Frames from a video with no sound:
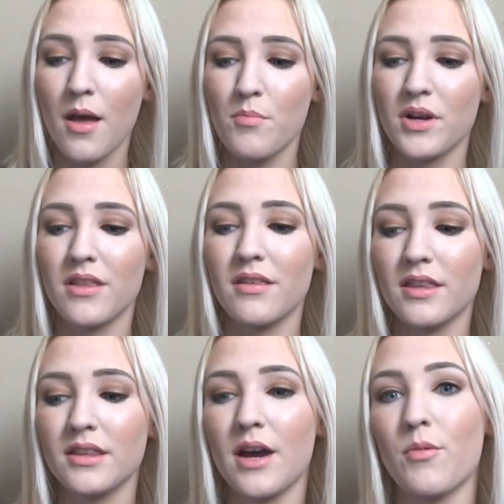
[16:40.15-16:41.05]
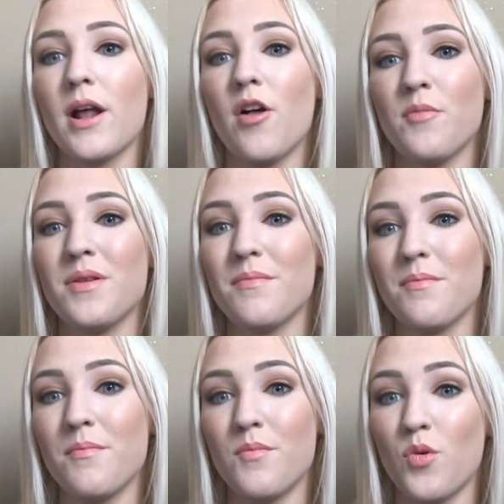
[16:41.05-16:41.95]
But I think that that would help me
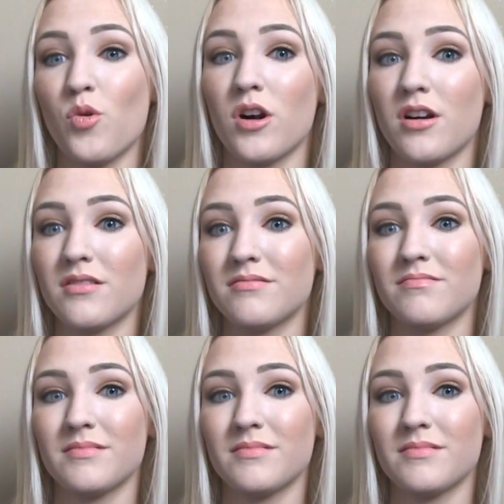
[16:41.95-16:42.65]
more,